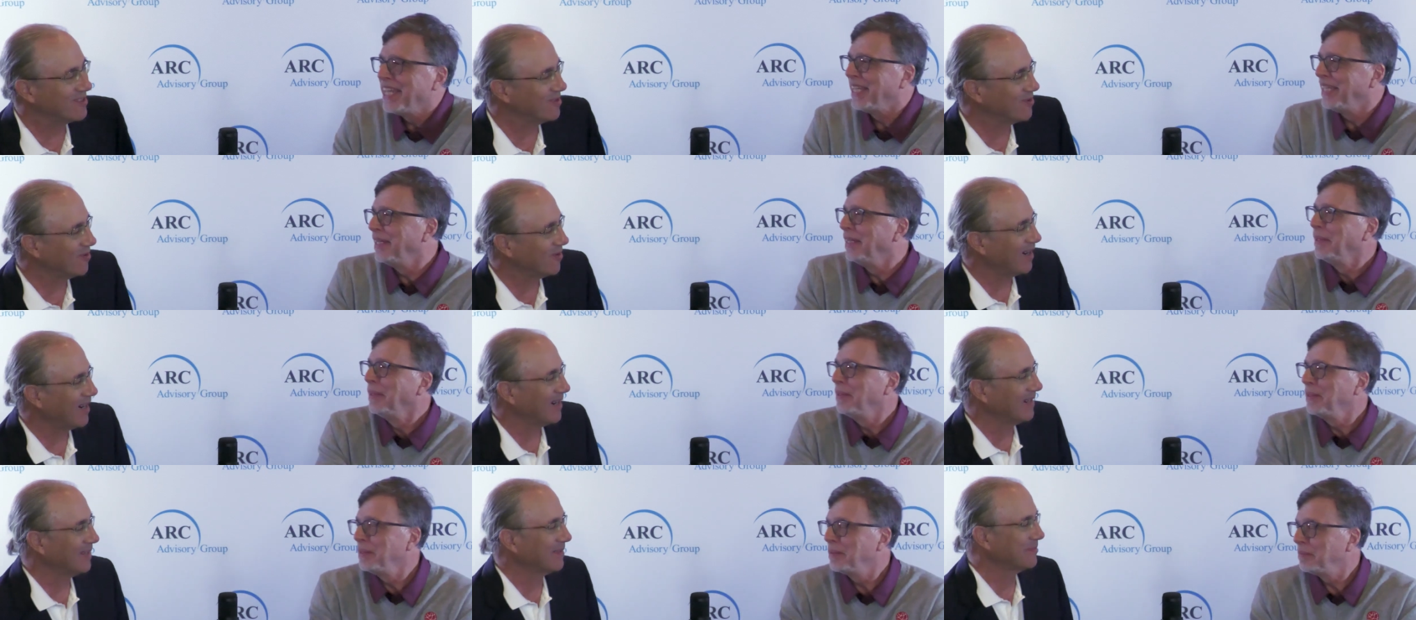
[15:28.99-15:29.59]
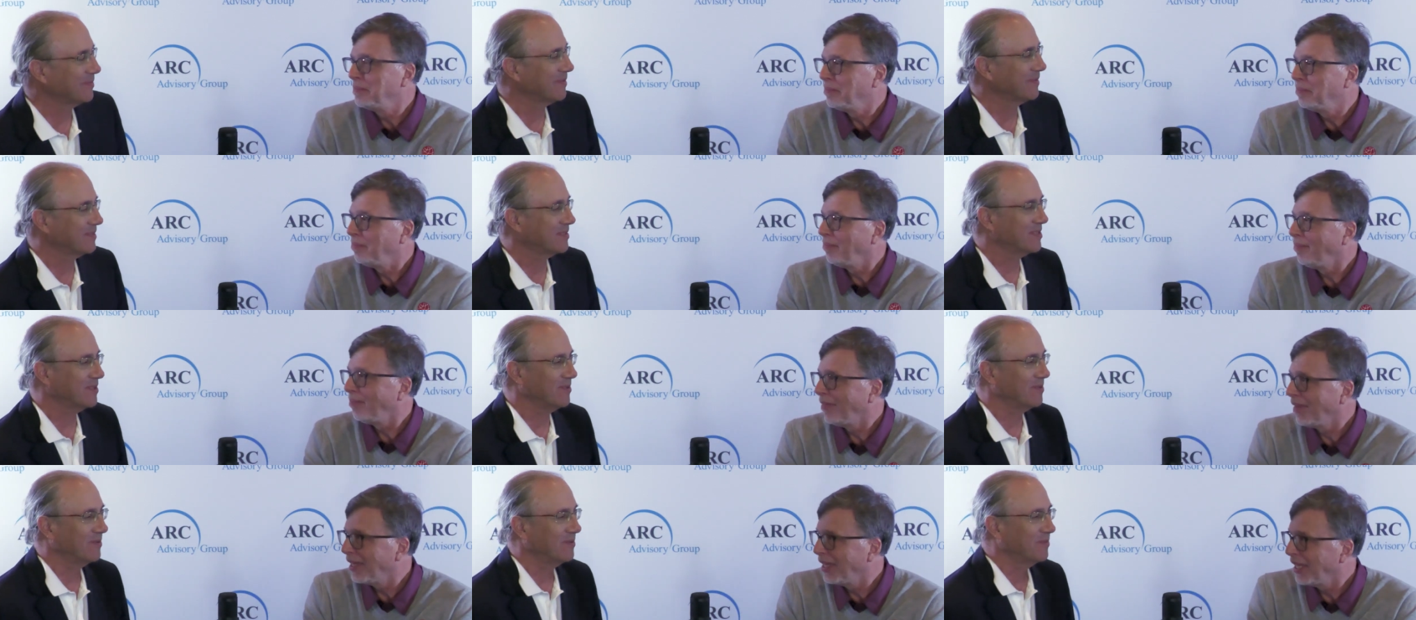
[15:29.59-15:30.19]
Speaker 1: to uh,
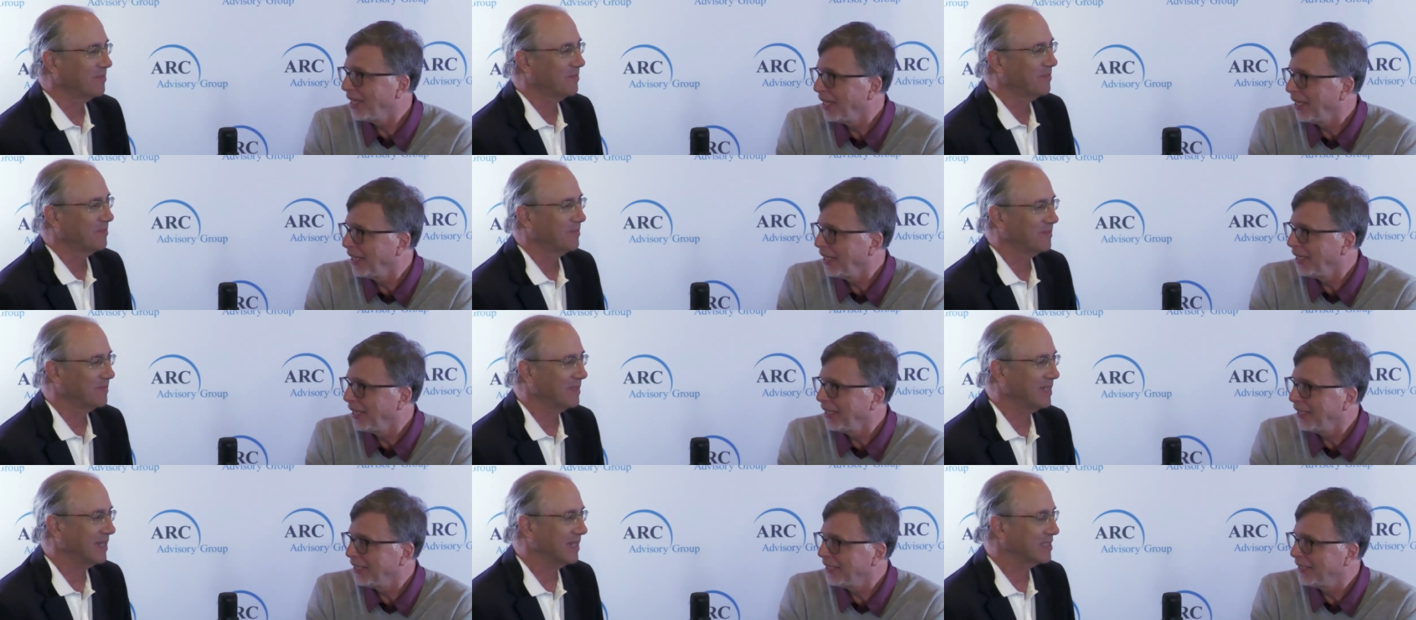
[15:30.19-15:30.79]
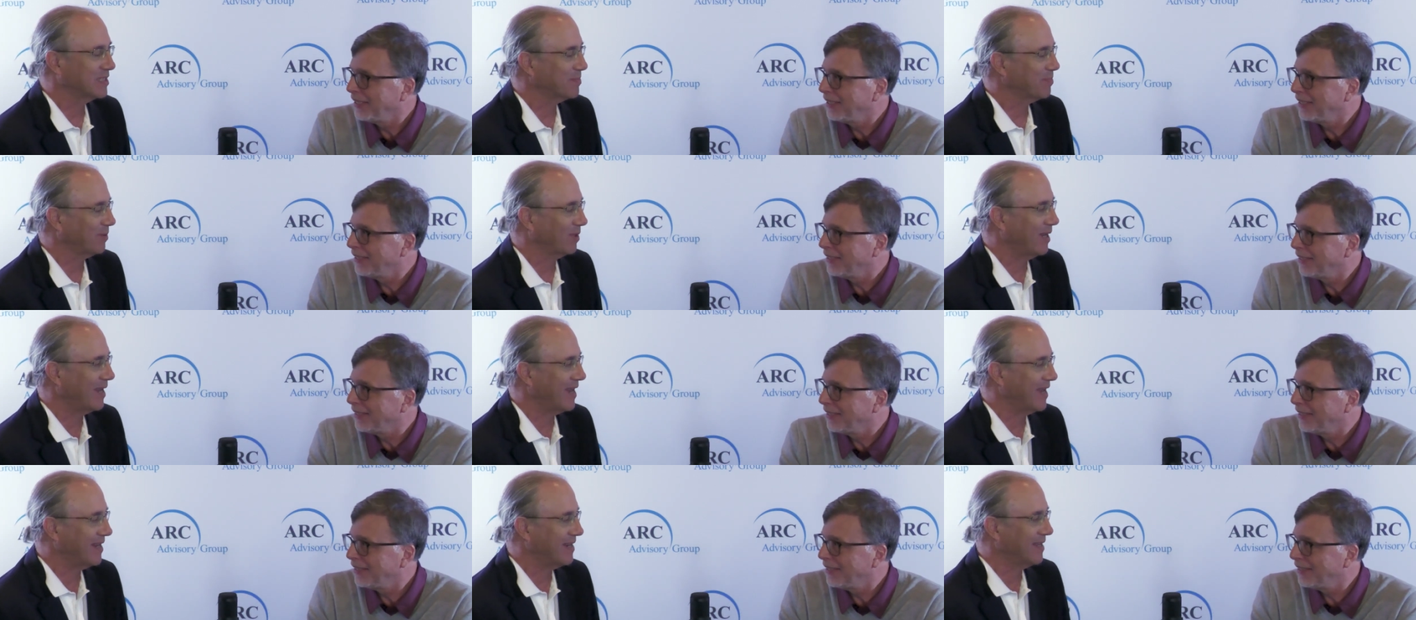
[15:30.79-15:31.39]
to
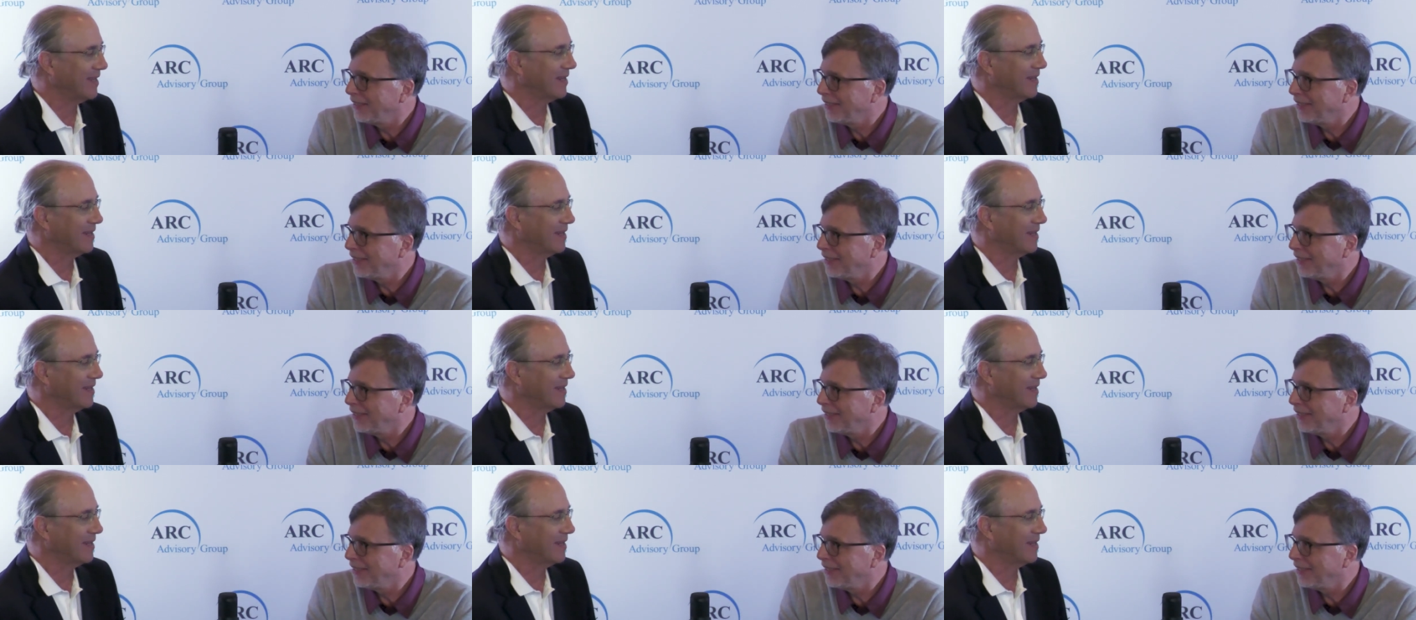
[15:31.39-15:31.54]
explain